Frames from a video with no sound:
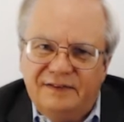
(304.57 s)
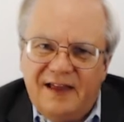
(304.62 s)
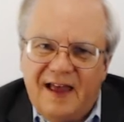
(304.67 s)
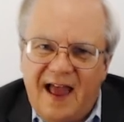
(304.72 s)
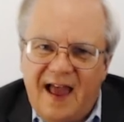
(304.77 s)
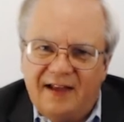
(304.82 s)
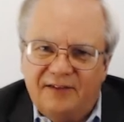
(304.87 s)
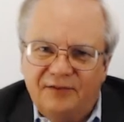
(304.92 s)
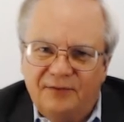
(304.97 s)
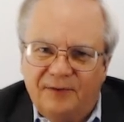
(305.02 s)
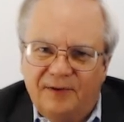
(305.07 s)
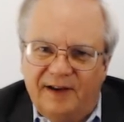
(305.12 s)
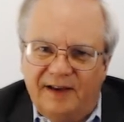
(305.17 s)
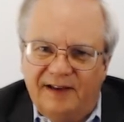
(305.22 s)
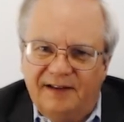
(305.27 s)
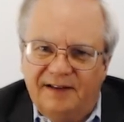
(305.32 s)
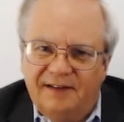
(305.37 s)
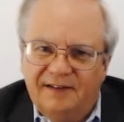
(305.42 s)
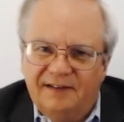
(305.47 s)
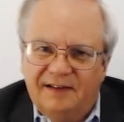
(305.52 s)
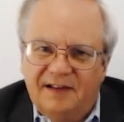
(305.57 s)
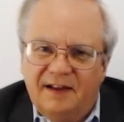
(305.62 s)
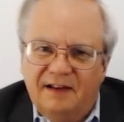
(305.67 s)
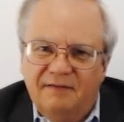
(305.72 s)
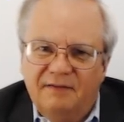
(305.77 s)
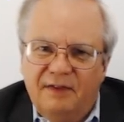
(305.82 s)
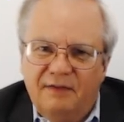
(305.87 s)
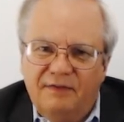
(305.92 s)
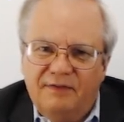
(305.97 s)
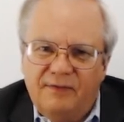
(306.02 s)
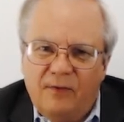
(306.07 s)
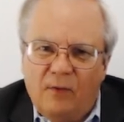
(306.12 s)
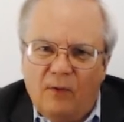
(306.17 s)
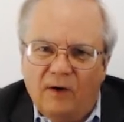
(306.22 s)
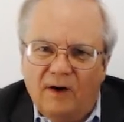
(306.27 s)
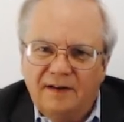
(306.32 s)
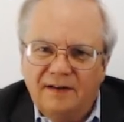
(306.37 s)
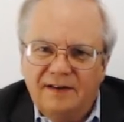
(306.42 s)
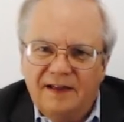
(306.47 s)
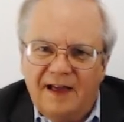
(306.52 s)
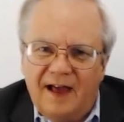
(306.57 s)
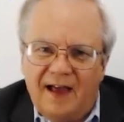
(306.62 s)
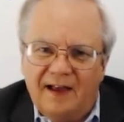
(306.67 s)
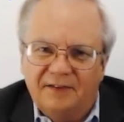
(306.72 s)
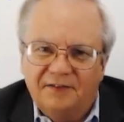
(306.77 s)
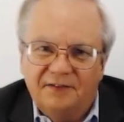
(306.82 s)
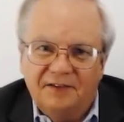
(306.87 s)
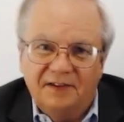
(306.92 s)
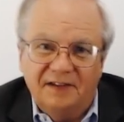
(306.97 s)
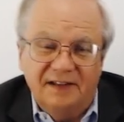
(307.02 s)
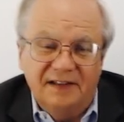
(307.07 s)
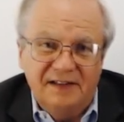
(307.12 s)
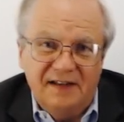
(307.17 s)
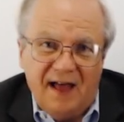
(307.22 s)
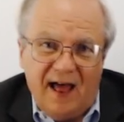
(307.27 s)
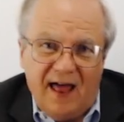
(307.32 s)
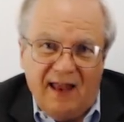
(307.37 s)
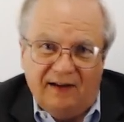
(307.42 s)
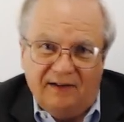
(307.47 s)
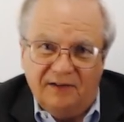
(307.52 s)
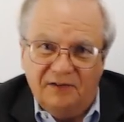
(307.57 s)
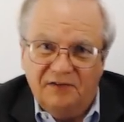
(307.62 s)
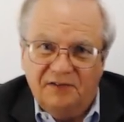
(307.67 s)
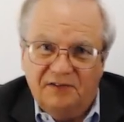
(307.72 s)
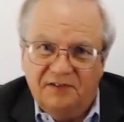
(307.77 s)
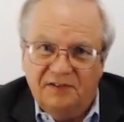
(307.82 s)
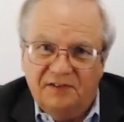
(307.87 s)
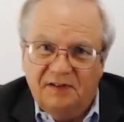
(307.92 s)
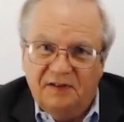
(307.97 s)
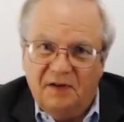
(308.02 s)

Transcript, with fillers: tax rate of the foreign tax in dollars